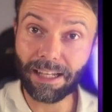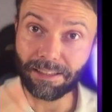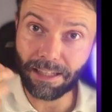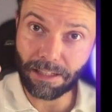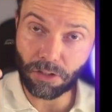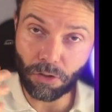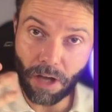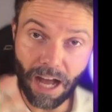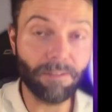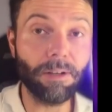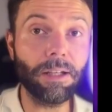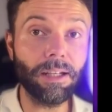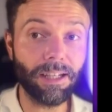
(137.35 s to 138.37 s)
and that you
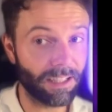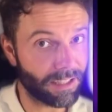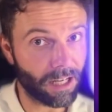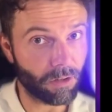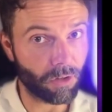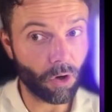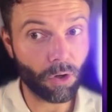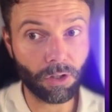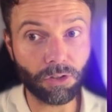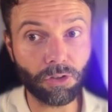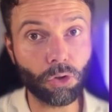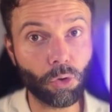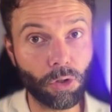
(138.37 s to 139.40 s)
haven't laid out on a
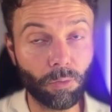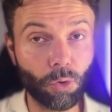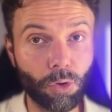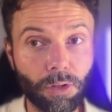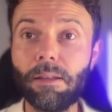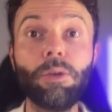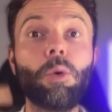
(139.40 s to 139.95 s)
storyboard.